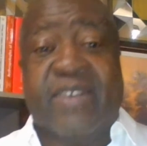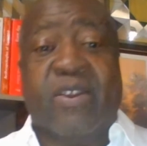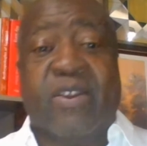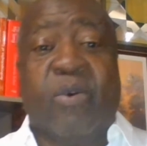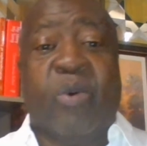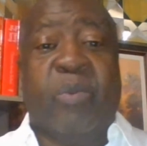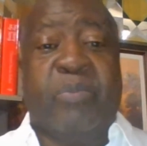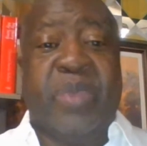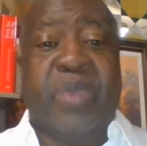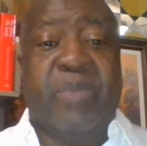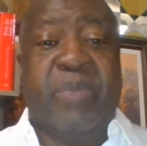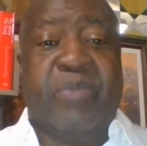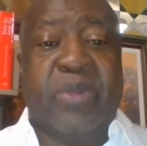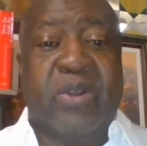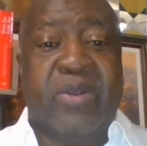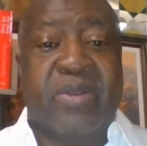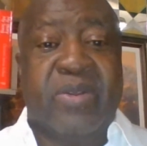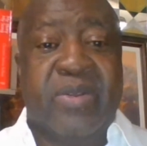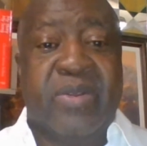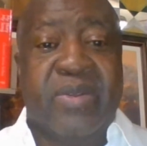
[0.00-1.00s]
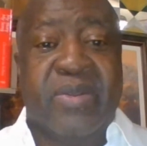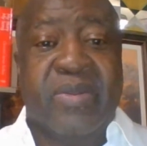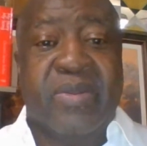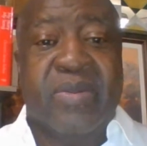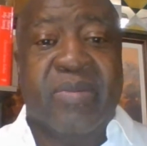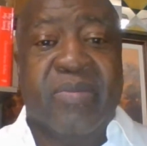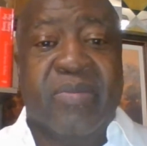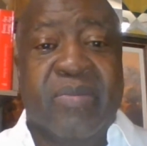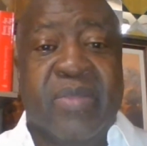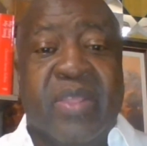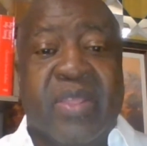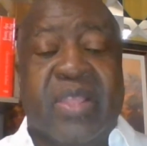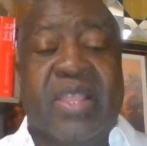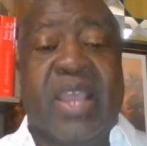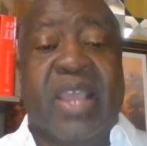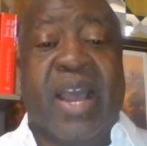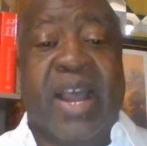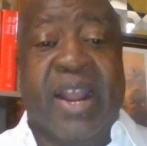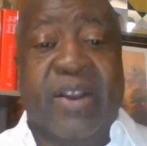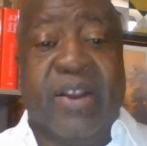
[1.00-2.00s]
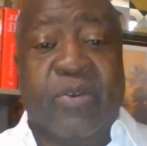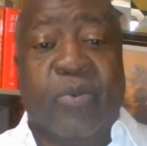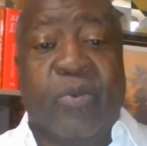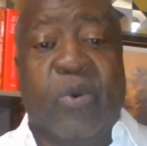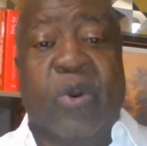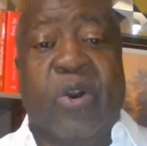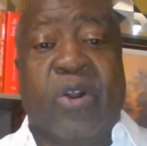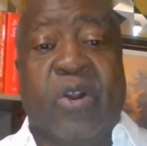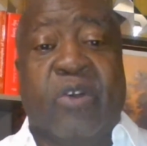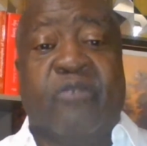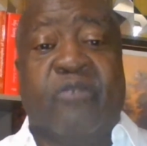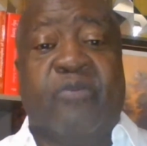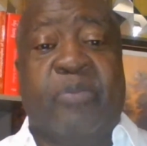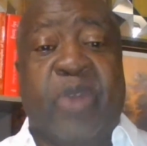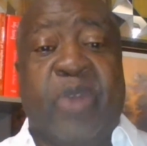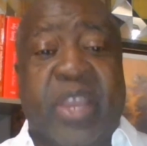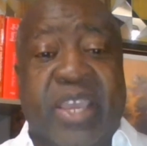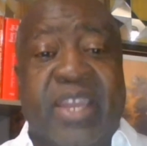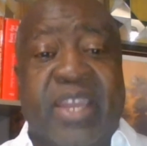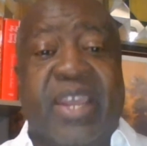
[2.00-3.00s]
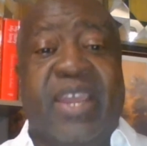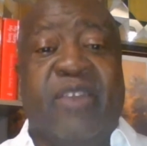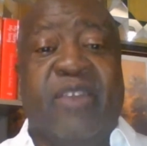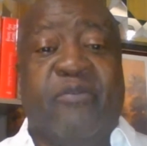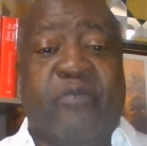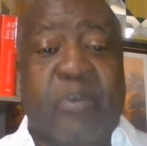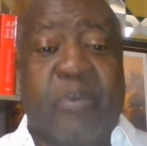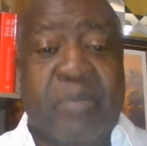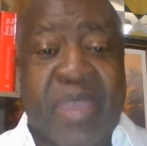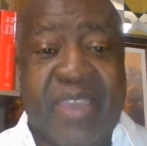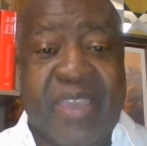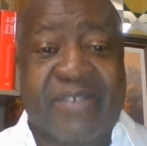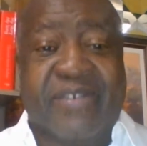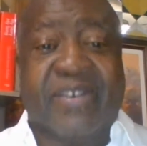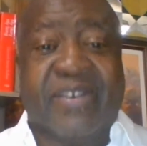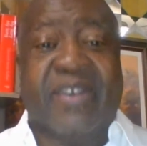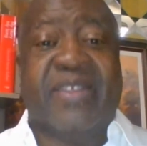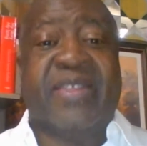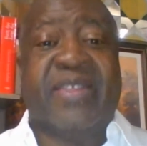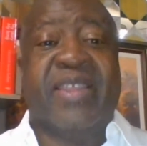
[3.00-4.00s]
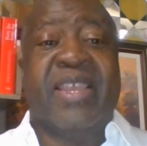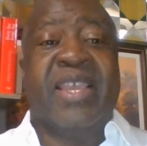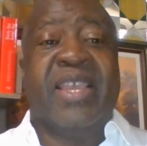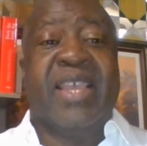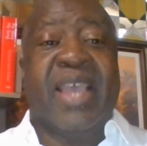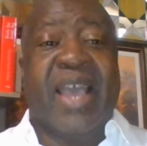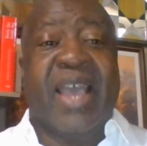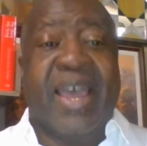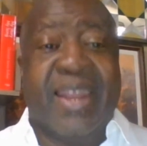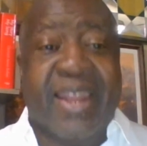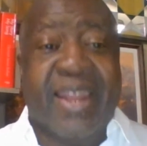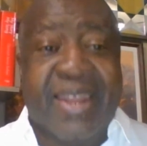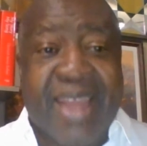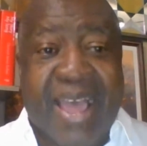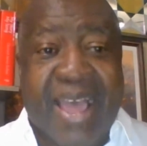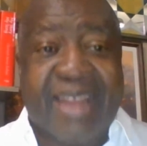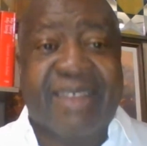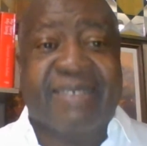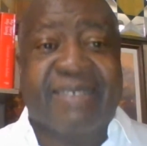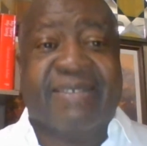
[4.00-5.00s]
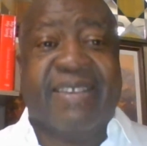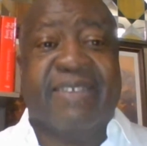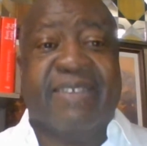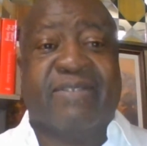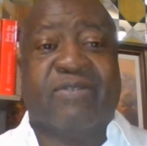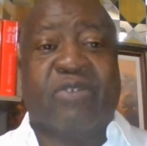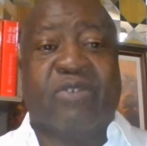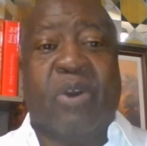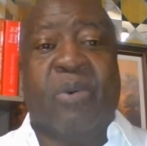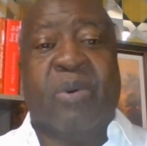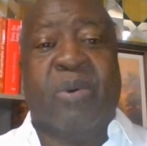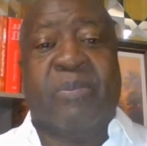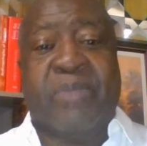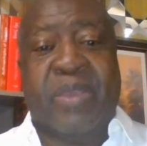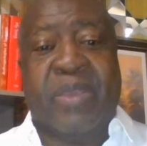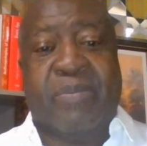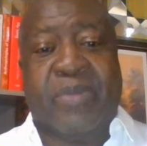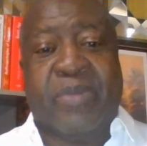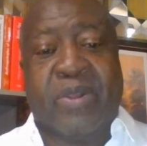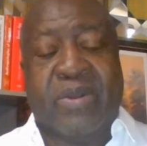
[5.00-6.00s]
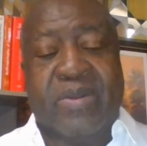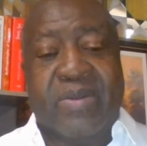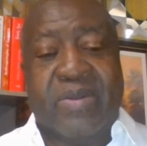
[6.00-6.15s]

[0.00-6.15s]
our people, the hard work of bringing information and analysis to our people.